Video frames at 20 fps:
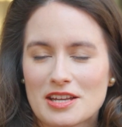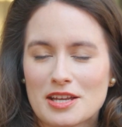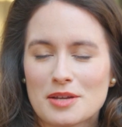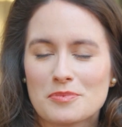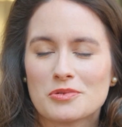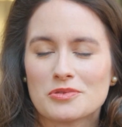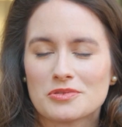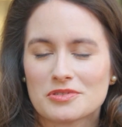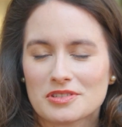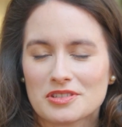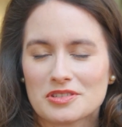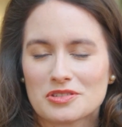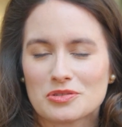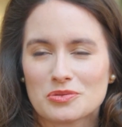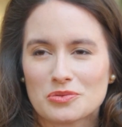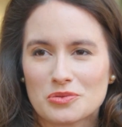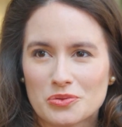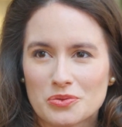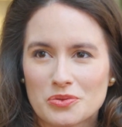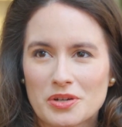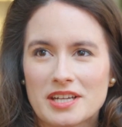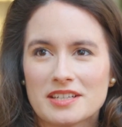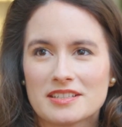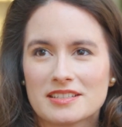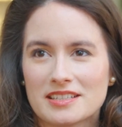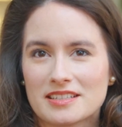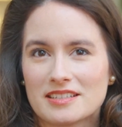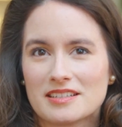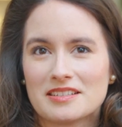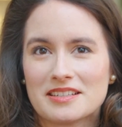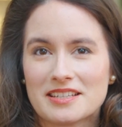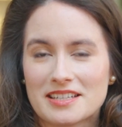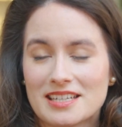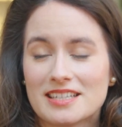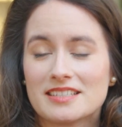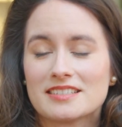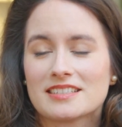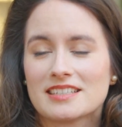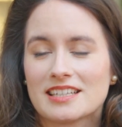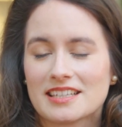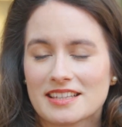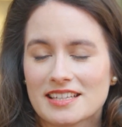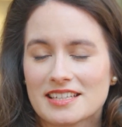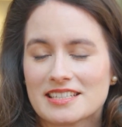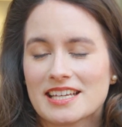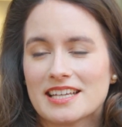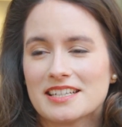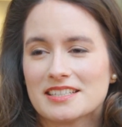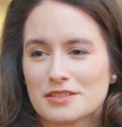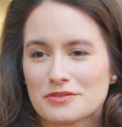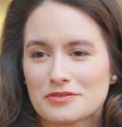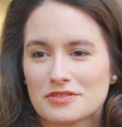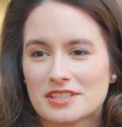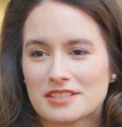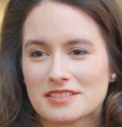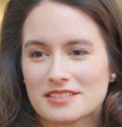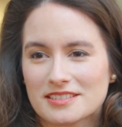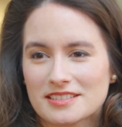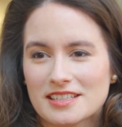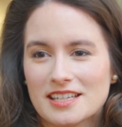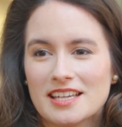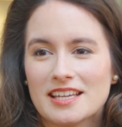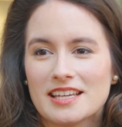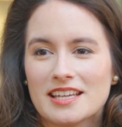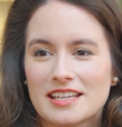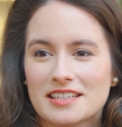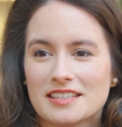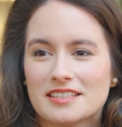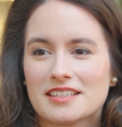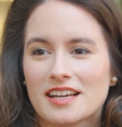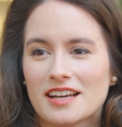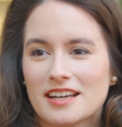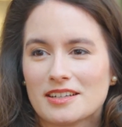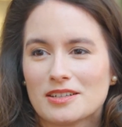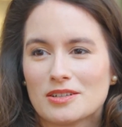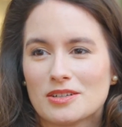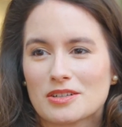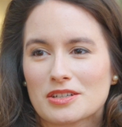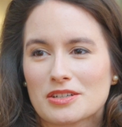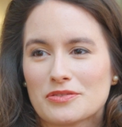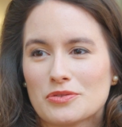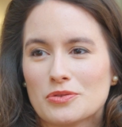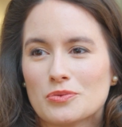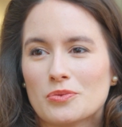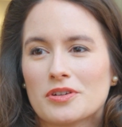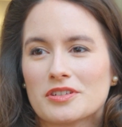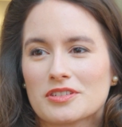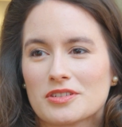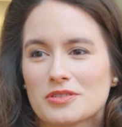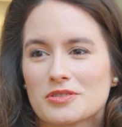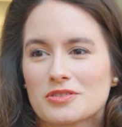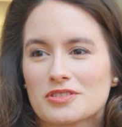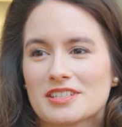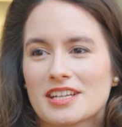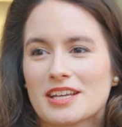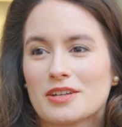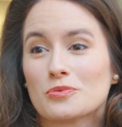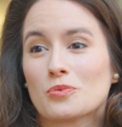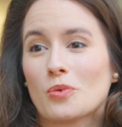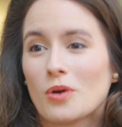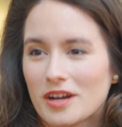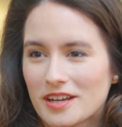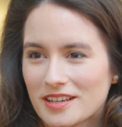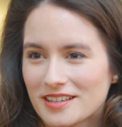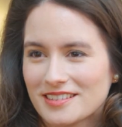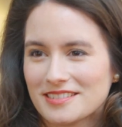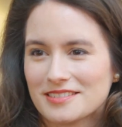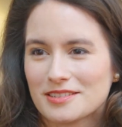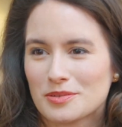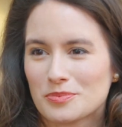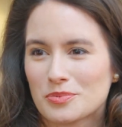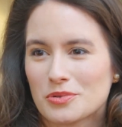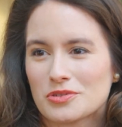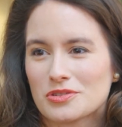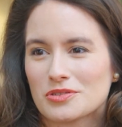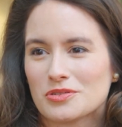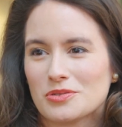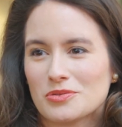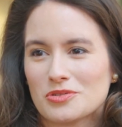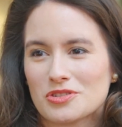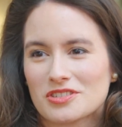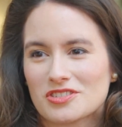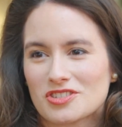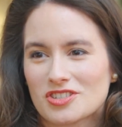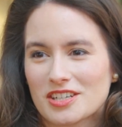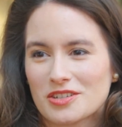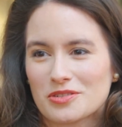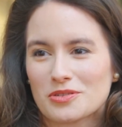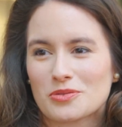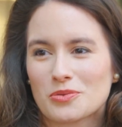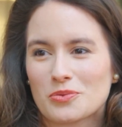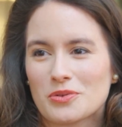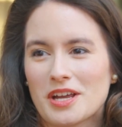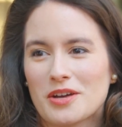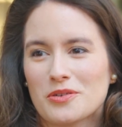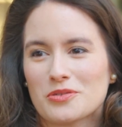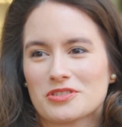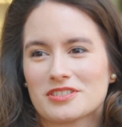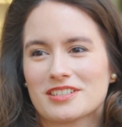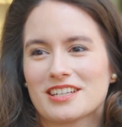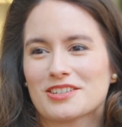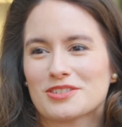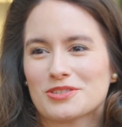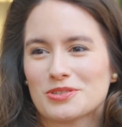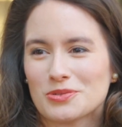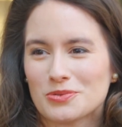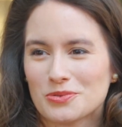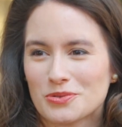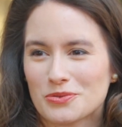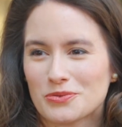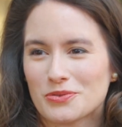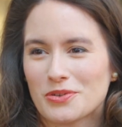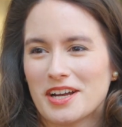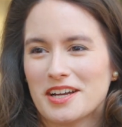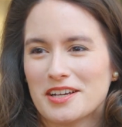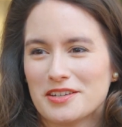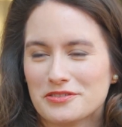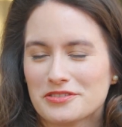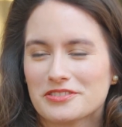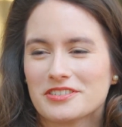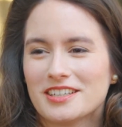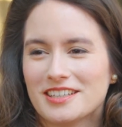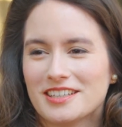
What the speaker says: enables to create the listening, the attentiveness in a dialogue if you want to understand why the person you just shared 3 hours next to or 5.